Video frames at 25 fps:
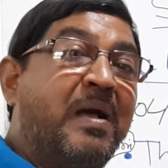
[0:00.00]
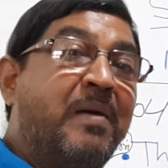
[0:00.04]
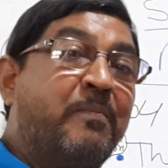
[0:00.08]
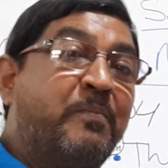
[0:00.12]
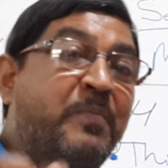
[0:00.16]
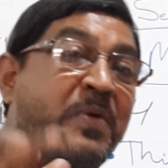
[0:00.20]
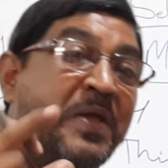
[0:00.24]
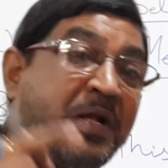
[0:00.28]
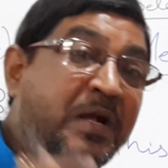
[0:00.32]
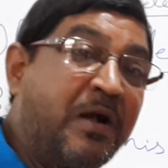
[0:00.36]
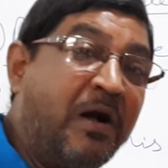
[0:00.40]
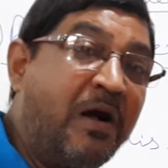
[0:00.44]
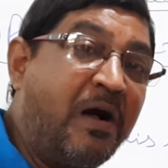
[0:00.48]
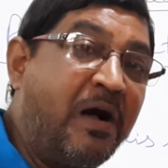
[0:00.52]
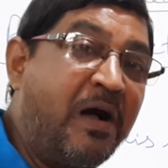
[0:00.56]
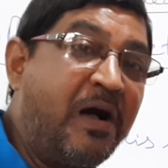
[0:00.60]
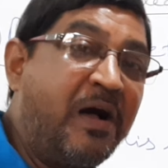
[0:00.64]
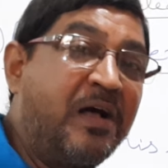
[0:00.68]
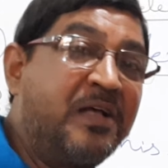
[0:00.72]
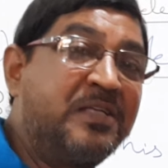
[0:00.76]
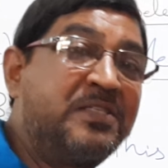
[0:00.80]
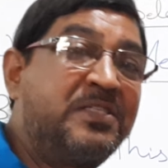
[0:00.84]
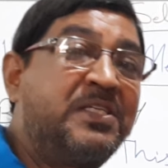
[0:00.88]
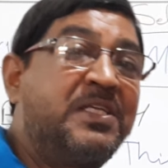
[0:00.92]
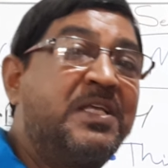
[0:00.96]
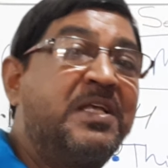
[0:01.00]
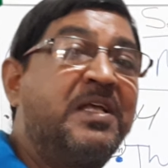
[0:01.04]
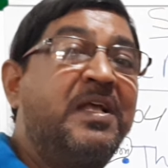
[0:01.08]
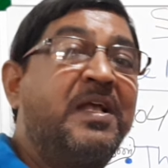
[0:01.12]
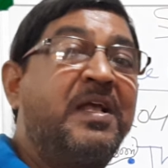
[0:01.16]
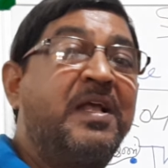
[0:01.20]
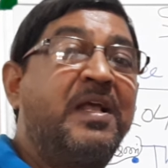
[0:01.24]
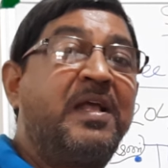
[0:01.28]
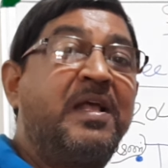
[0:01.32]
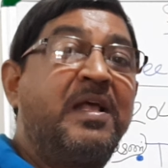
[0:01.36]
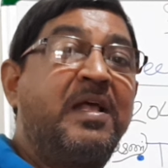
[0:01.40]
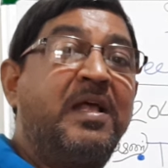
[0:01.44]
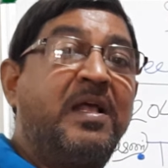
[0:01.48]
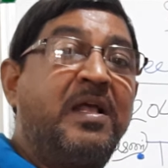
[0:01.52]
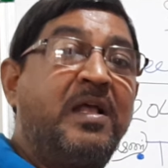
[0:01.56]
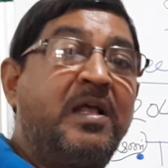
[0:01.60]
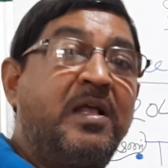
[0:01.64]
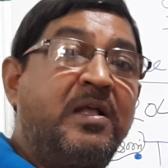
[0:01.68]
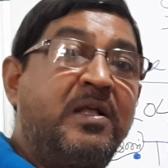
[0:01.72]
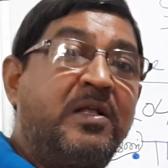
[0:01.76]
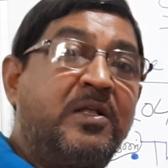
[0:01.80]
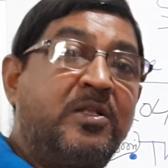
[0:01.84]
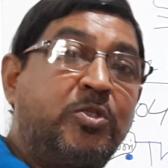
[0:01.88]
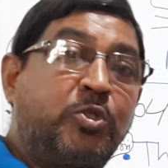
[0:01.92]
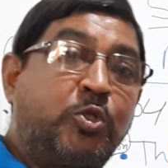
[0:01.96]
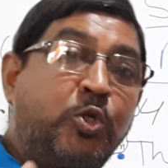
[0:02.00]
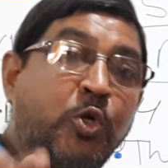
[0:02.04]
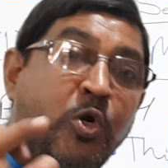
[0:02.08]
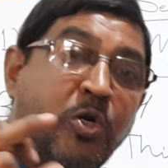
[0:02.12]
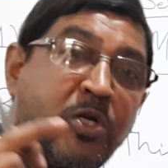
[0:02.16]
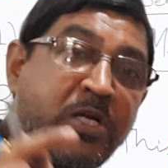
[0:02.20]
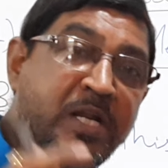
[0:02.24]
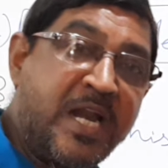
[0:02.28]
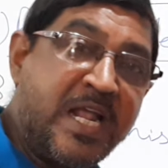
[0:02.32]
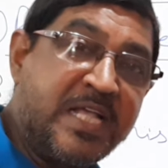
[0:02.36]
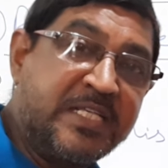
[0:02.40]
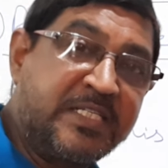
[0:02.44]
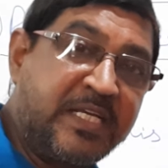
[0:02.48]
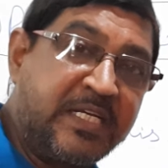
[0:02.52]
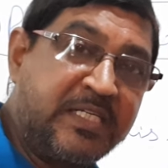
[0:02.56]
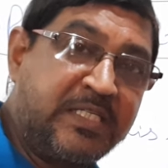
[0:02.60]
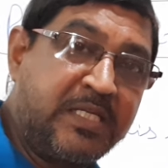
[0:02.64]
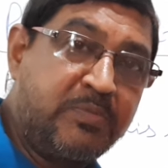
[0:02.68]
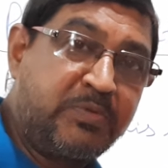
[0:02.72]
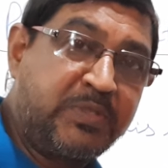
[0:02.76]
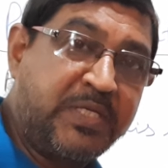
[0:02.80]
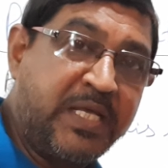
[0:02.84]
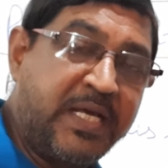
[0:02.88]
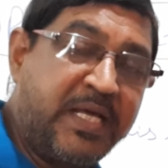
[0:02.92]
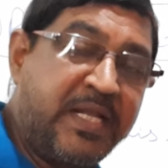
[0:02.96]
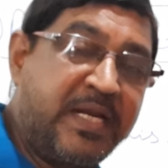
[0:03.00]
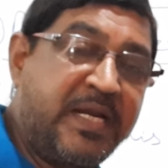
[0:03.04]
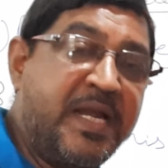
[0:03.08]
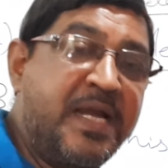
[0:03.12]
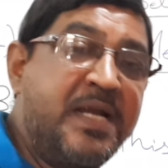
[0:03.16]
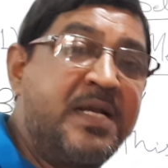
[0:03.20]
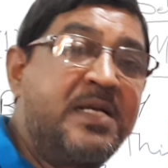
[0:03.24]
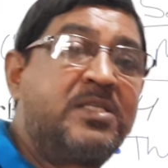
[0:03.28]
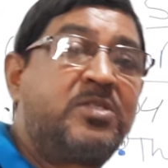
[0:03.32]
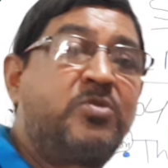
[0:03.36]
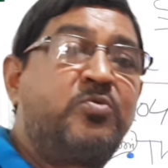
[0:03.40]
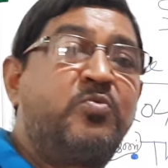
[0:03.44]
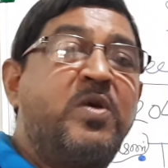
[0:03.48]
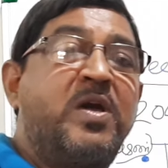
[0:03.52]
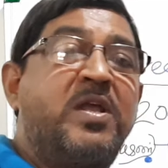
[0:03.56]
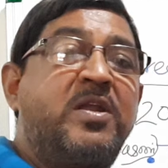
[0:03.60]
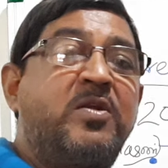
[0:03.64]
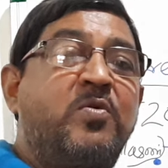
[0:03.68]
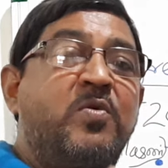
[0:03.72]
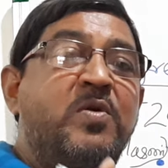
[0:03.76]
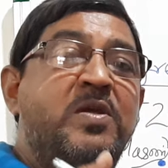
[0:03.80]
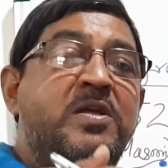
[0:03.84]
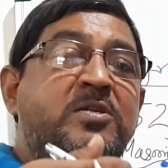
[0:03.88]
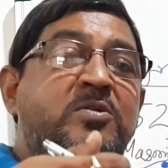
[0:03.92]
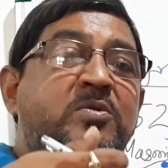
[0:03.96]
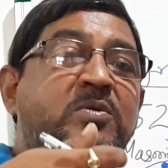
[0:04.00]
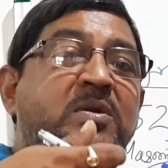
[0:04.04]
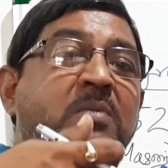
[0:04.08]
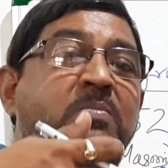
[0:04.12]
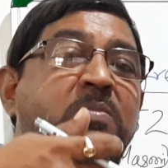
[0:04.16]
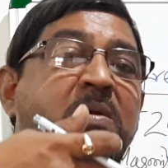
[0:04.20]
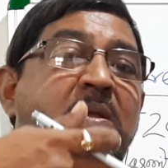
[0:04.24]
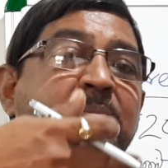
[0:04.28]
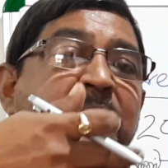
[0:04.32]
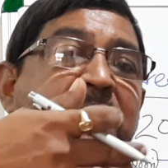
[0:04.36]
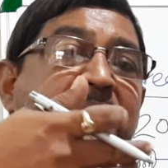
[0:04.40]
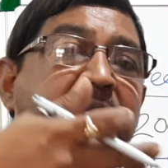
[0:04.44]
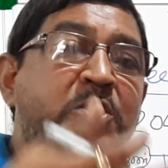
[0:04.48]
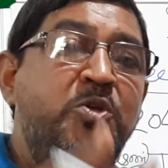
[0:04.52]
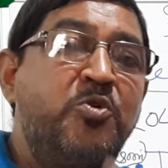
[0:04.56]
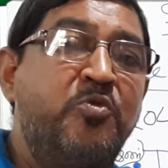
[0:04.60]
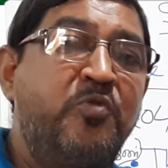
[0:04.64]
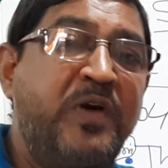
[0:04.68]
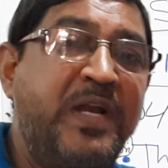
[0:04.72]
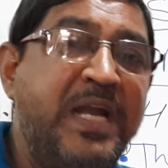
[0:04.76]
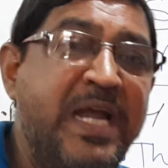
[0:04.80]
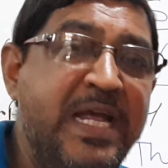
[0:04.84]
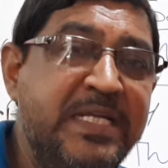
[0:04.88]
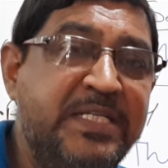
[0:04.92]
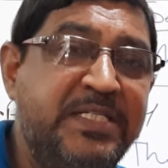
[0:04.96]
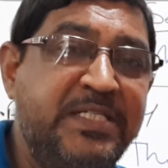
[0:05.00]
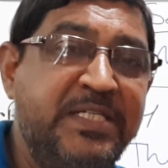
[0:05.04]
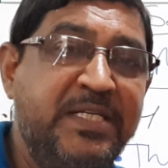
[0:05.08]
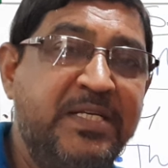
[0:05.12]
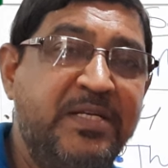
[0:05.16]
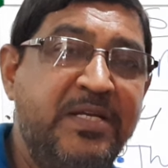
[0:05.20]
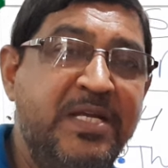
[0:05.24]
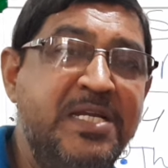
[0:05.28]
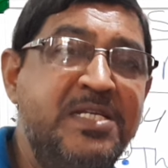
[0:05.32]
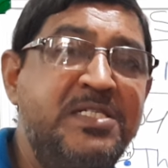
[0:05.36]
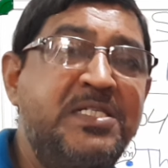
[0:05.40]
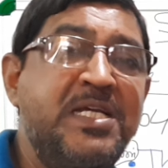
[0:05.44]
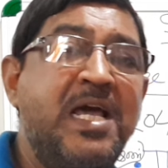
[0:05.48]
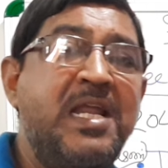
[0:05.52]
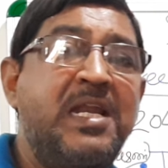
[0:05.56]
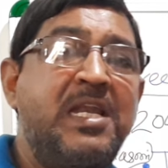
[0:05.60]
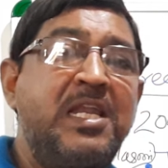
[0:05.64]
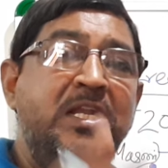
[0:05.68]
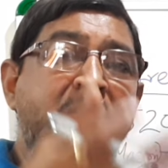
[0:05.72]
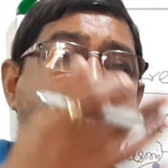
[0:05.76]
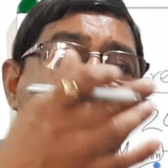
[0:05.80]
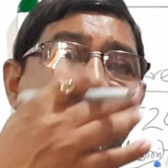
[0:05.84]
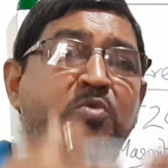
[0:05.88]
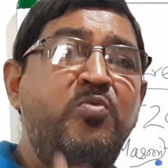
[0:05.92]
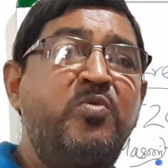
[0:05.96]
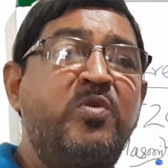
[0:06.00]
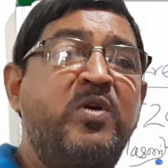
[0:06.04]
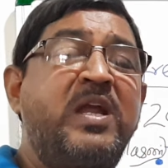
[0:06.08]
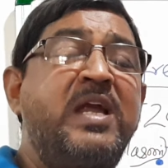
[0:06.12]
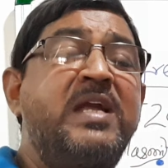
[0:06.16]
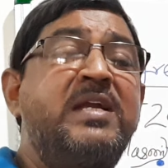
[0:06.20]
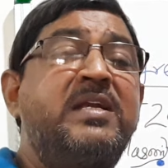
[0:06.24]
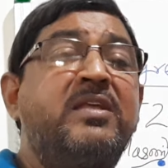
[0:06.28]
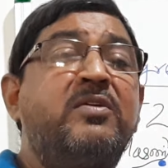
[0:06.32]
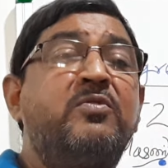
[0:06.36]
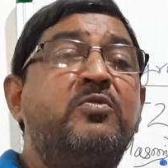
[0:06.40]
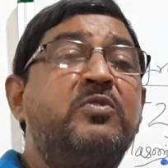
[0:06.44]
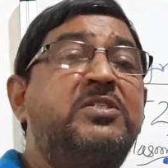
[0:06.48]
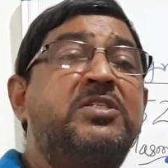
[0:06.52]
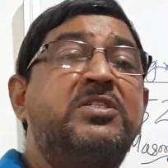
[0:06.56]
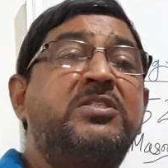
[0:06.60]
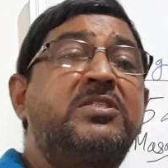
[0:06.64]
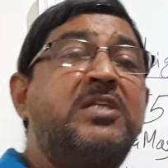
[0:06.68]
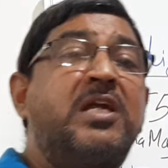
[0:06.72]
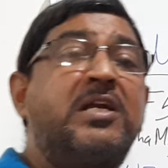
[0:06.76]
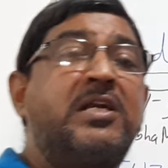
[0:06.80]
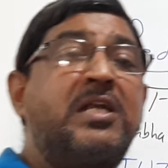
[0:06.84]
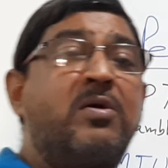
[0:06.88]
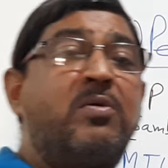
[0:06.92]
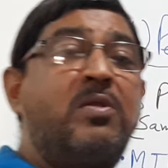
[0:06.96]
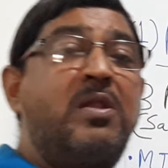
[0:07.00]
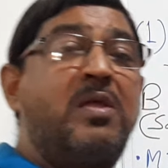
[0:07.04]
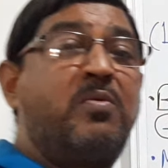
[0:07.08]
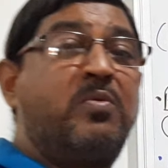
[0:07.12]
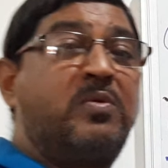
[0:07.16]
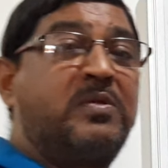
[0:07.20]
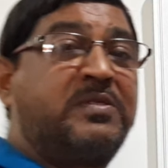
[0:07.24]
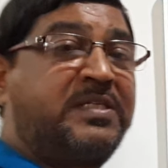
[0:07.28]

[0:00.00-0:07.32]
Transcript: because through transgressive segregants we are going to develop a new variety, entirely new variety which is not available.